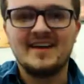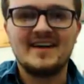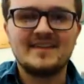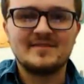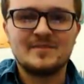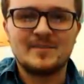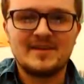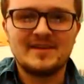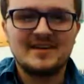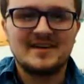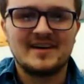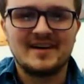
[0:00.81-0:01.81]
Hey
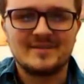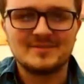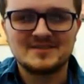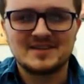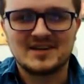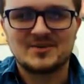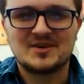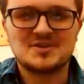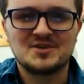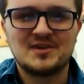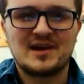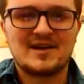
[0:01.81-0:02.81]
everybody, uh, I'm just going to quick
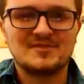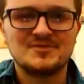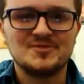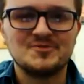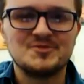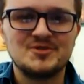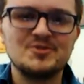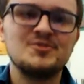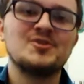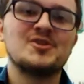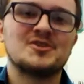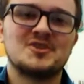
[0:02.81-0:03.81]
show you how to
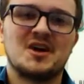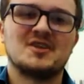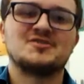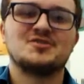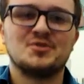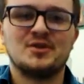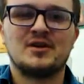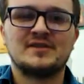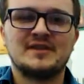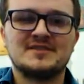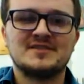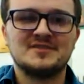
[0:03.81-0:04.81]
tune your guitar so you're all
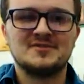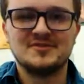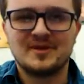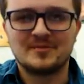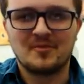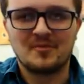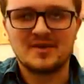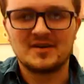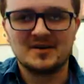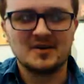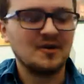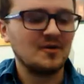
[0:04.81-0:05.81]
nice and tuned up and
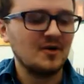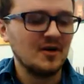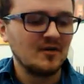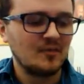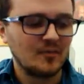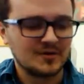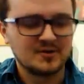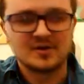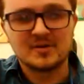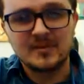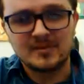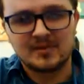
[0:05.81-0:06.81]
ready to go when you're
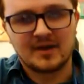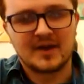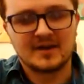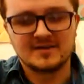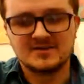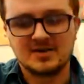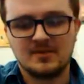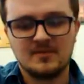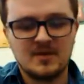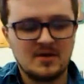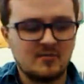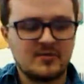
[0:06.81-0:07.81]
going to be playing.
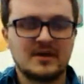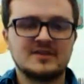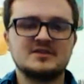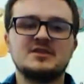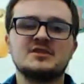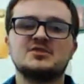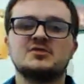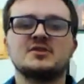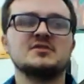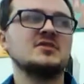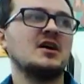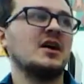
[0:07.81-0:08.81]
So we got six
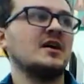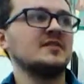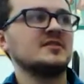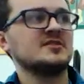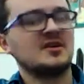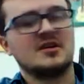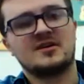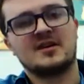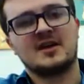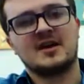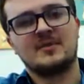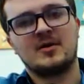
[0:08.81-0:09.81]
strings on the guitar
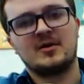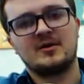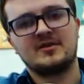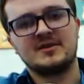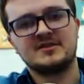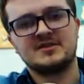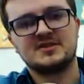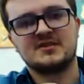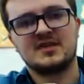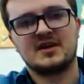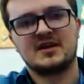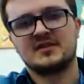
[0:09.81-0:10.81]
and I got them all nice
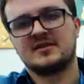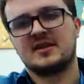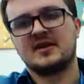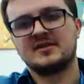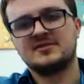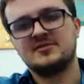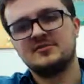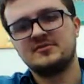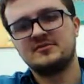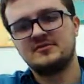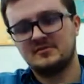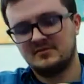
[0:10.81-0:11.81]
here and out of
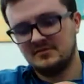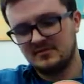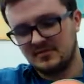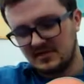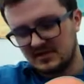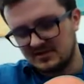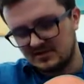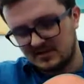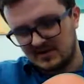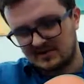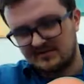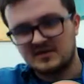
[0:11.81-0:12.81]
tune. So
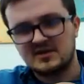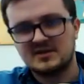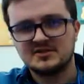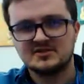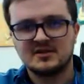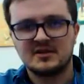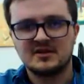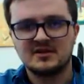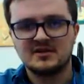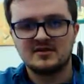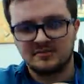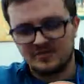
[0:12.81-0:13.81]
we have the E
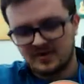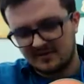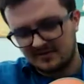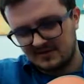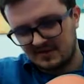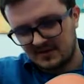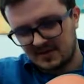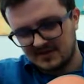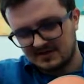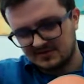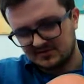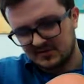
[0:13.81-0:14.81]
string, we have the
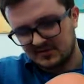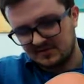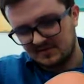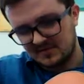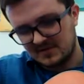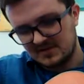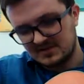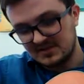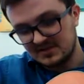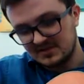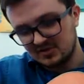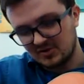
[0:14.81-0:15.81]
A string, the
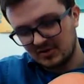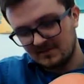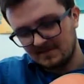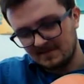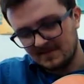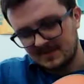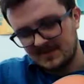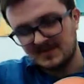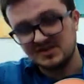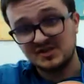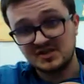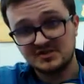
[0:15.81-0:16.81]
D string,
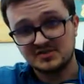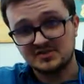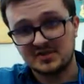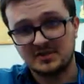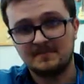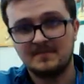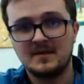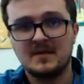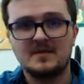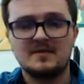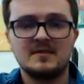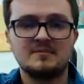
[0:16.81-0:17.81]
the G
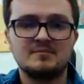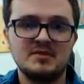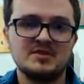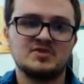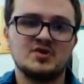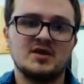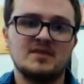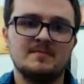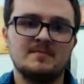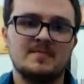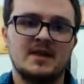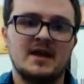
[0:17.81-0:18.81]
string, the B
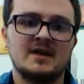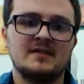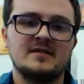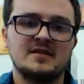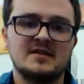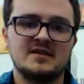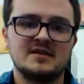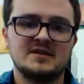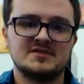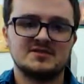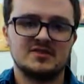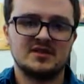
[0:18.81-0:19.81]
string, and the
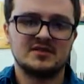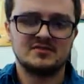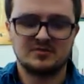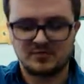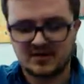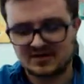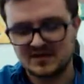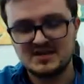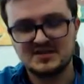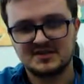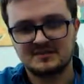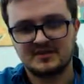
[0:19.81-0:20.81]
E string. So we got
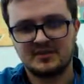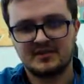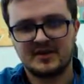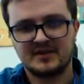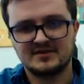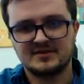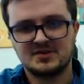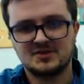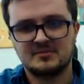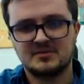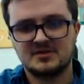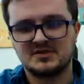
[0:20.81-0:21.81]
E's on both ends. They
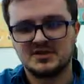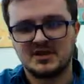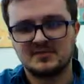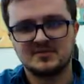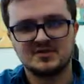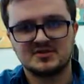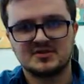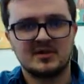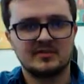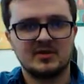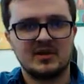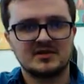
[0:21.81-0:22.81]
should be the same, just a
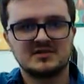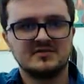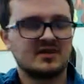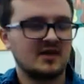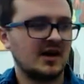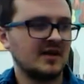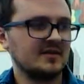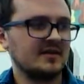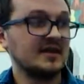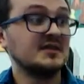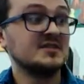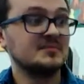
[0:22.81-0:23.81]
couple octave uh,
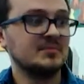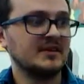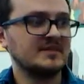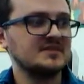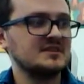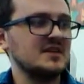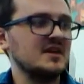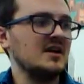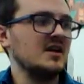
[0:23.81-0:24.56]
uh displaced.